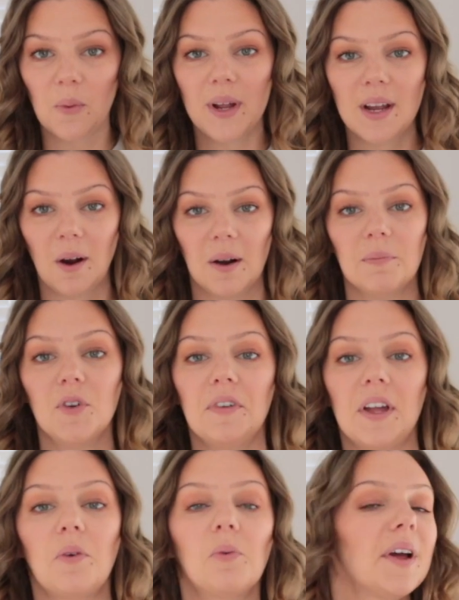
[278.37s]
we are
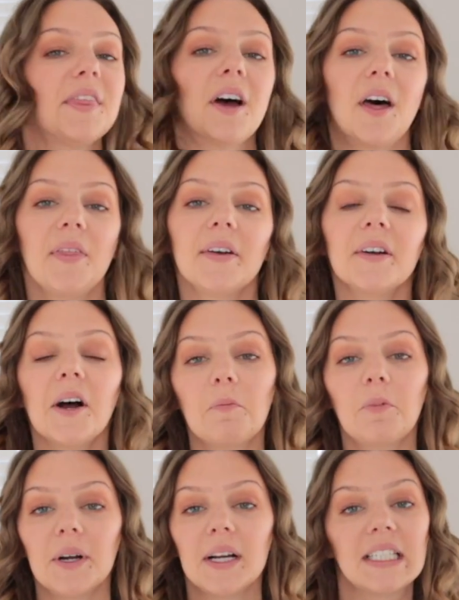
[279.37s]
moving with other
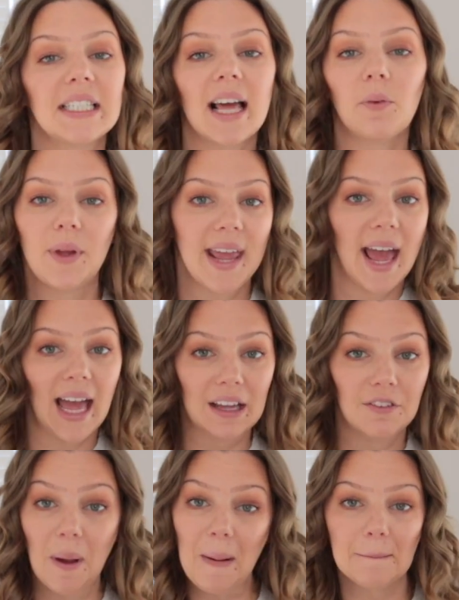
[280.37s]
upgrades that we
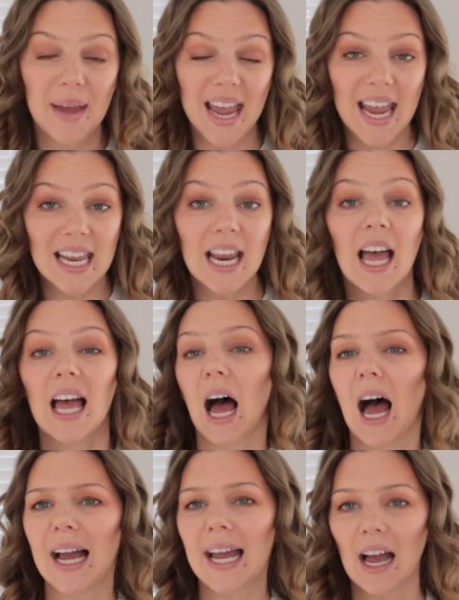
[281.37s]
have made.
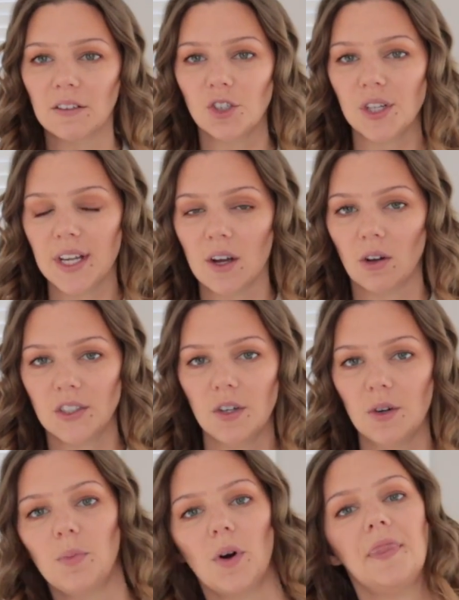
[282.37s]
I actually
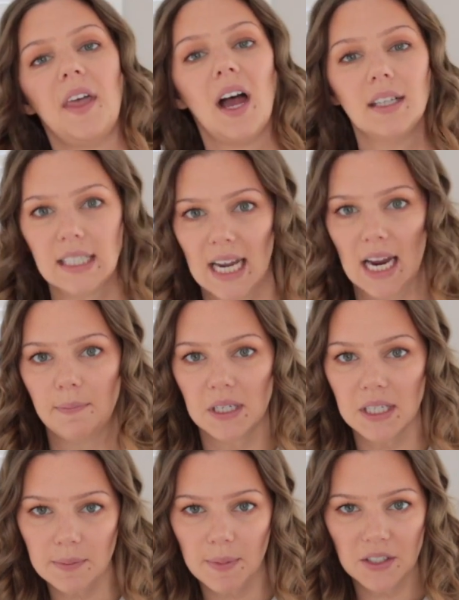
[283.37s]
also bought that tape
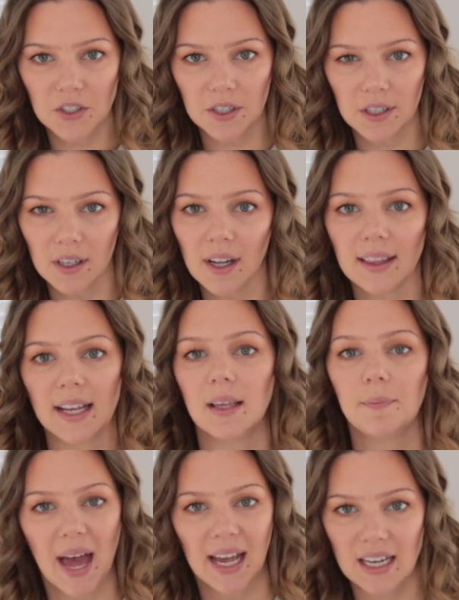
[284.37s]
dispenser, like
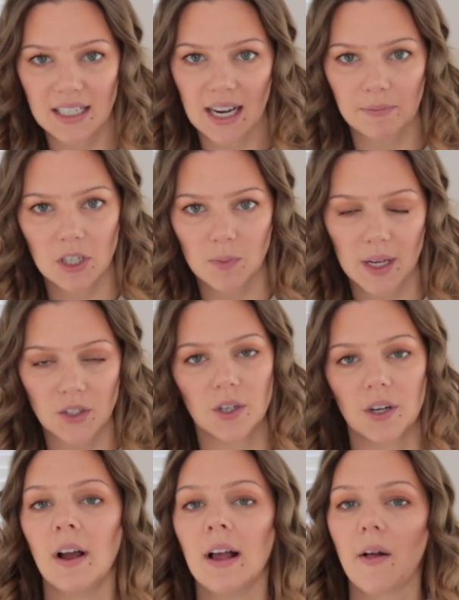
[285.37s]
the packing tape
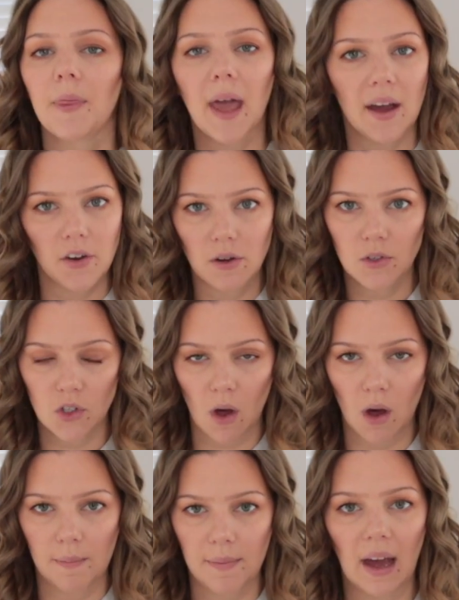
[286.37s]
dispenser that you
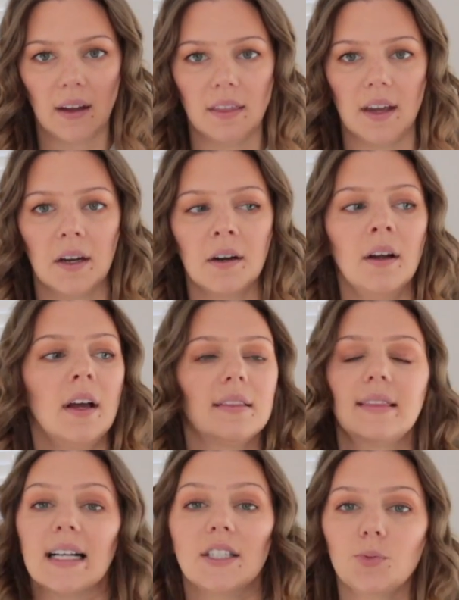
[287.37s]
saw back there.
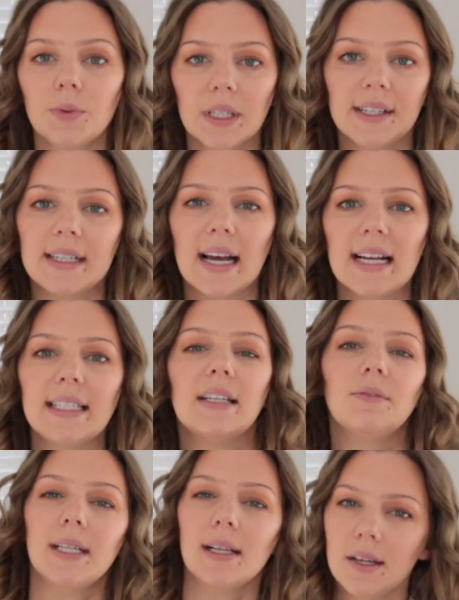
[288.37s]
That's really nice.
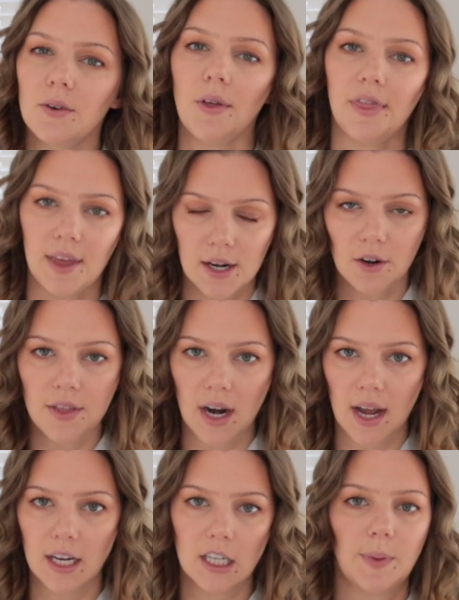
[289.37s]
It was a little thinner than
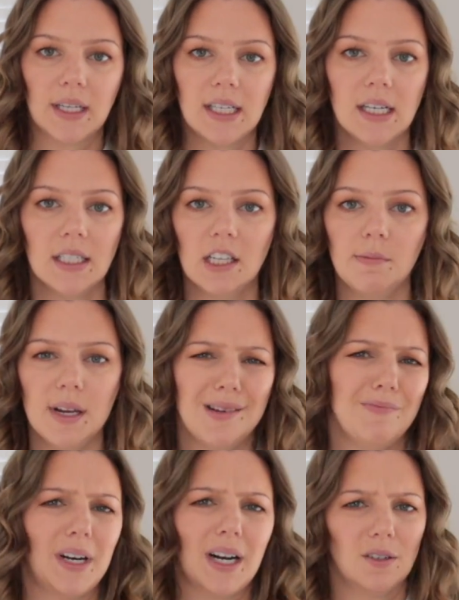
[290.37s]
I expected it to be,
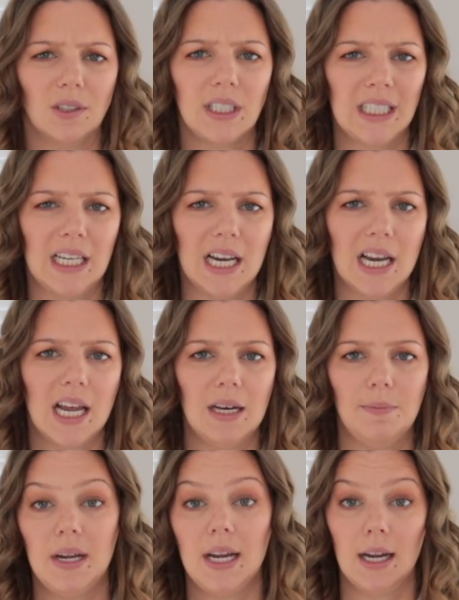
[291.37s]
but I don't see
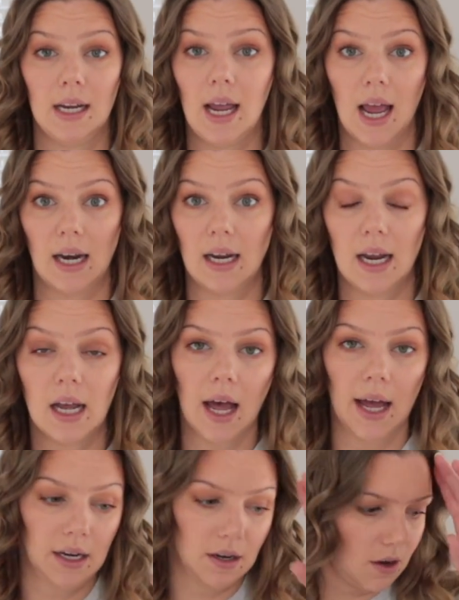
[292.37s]
it being any
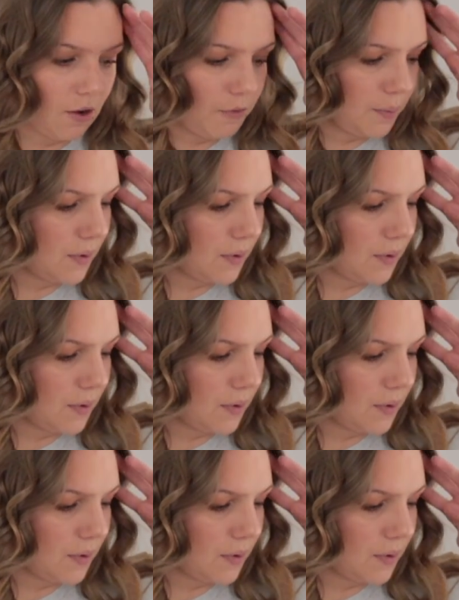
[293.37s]
kind of